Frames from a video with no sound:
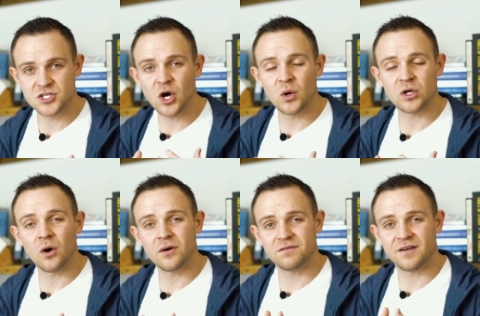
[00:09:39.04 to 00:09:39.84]
So
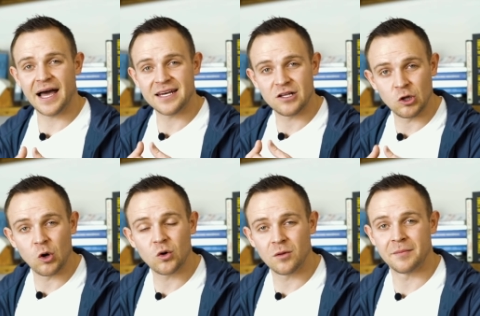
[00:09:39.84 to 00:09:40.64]
go and find a
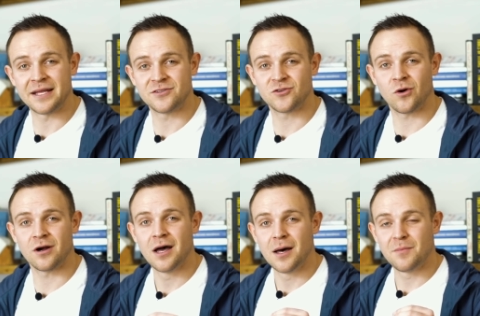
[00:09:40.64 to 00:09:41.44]
local
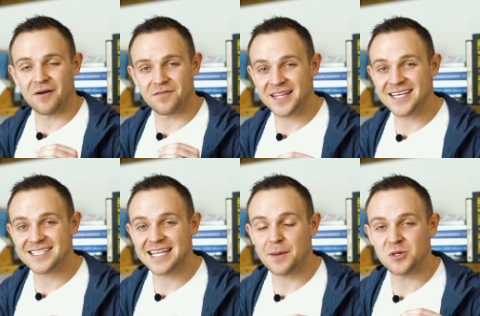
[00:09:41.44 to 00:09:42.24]
mentor, but for
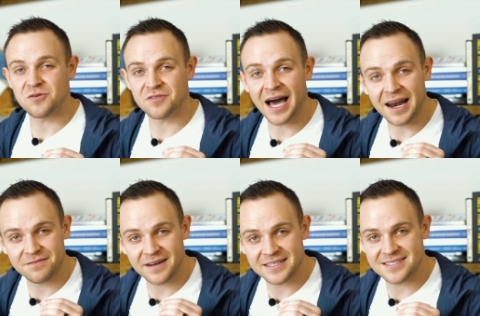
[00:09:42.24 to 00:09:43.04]
this step, you've got to
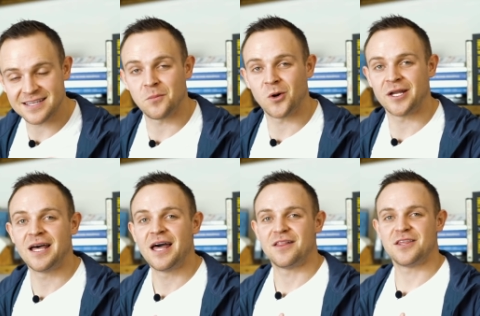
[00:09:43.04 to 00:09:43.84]
find someone
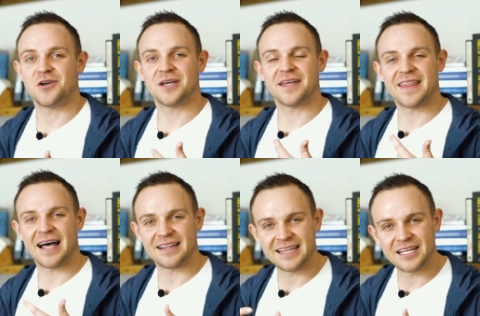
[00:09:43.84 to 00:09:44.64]
that you can get
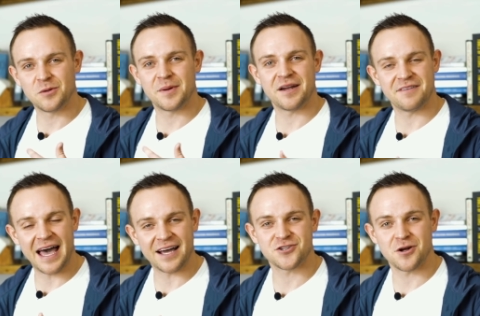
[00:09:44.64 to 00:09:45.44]
that little bit of
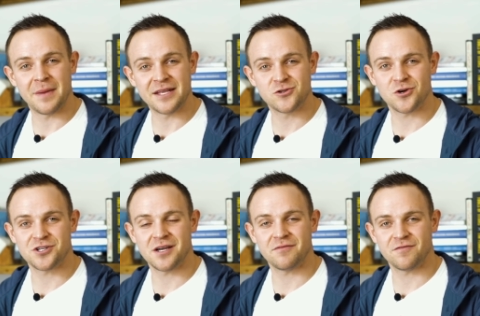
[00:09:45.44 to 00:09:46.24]
extra
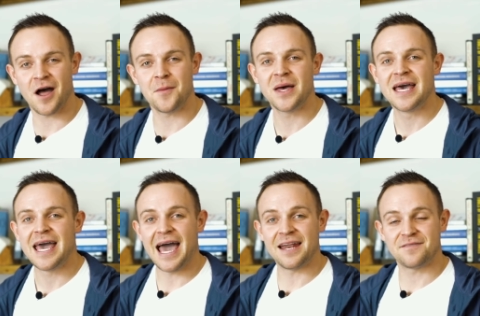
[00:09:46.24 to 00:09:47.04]
mentorship from.
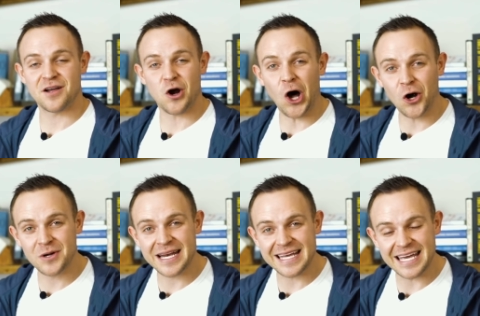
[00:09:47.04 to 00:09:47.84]
And if they're
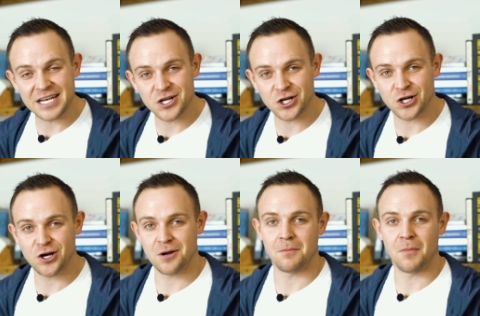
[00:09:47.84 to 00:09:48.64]
already in your
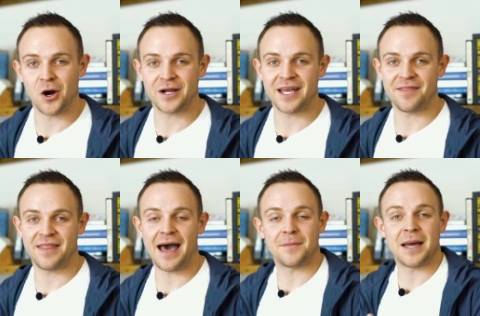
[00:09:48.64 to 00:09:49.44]
current
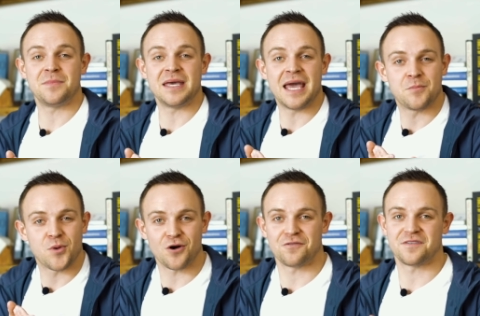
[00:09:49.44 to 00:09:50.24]
market, that might be a
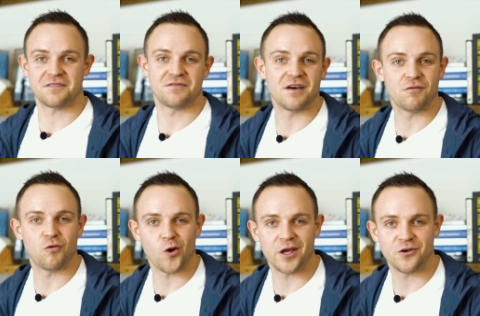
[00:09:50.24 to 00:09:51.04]
perfect fit
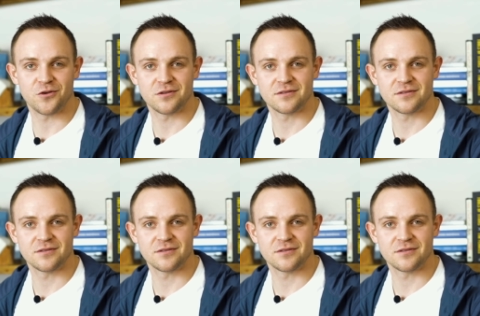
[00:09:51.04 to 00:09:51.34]
for you.